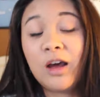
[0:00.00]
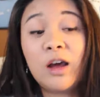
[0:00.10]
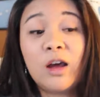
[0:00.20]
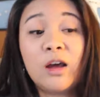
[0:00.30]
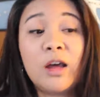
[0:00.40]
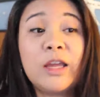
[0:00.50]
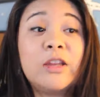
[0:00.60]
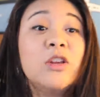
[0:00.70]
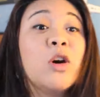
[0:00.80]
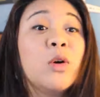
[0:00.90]
I
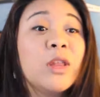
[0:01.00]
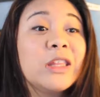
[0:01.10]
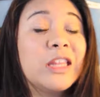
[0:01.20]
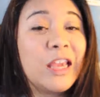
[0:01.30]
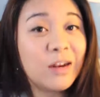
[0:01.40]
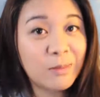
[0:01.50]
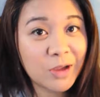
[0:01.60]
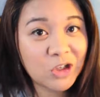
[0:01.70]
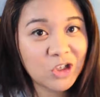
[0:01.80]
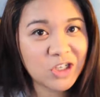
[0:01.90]
know that the
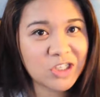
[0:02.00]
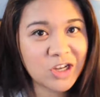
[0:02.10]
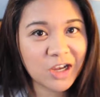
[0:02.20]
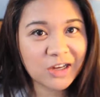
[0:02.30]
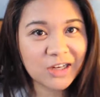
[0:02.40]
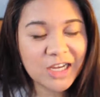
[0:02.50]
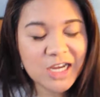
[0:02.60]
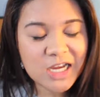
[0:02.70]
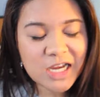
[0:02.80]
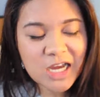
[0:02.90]
animation is not
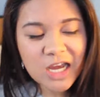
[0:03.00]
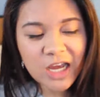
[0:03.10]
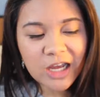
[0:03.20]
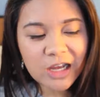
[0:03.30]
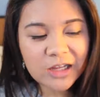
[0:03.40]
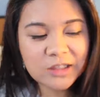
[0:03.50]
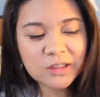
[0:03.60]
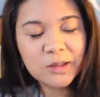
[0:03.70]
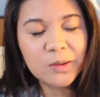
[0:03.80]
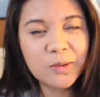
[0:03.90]

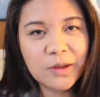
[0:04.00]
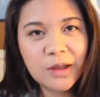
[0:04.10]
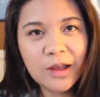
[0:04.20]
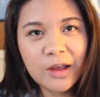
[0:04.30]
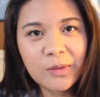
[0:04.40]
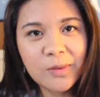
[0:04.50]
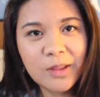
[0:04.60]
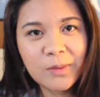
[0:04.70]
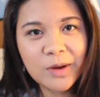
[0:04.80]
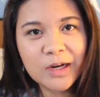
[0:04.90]
as I
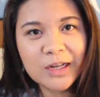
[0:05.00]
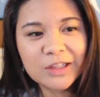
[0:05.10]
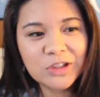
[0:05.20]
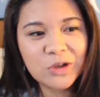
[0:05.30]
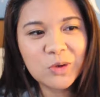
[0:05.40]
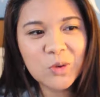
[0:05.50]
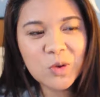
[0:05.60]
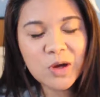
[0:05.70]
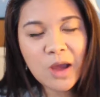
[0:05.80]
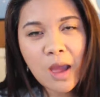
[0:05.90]
really wanted it
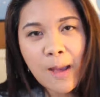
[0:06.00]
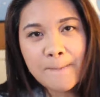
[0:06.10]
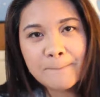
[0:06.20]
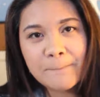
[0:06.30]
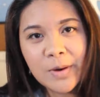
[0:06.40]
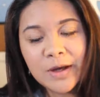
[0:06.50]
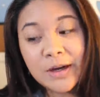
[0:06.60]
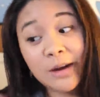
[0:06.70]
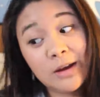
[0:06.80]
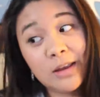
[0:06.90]
to,
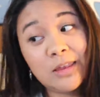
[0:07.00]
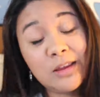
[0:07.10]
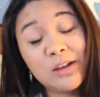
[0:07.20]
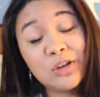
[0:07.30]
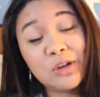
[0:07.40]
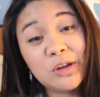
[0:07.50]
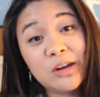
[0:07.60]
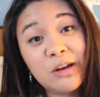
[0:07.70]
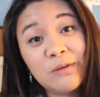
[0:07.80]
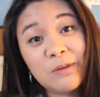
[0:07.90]
but I think it's good
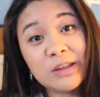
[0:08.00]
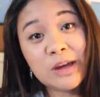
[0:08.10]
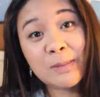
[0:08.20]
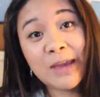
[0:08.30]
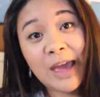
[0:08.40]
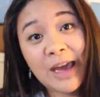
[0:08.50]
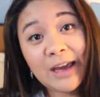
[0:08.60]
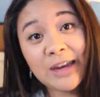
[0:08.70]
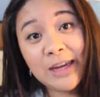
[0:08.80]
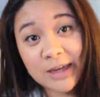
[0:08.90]
enough for the time I
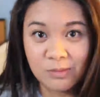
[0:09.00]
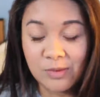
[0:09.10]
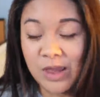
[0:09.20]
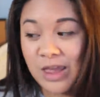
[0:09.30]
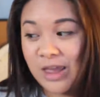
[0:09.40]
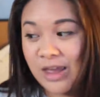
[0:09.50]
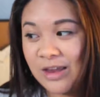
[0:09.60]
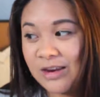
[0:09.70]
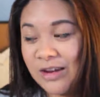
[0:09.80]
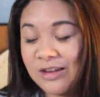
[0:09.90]
had.
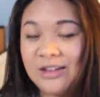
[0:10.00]
And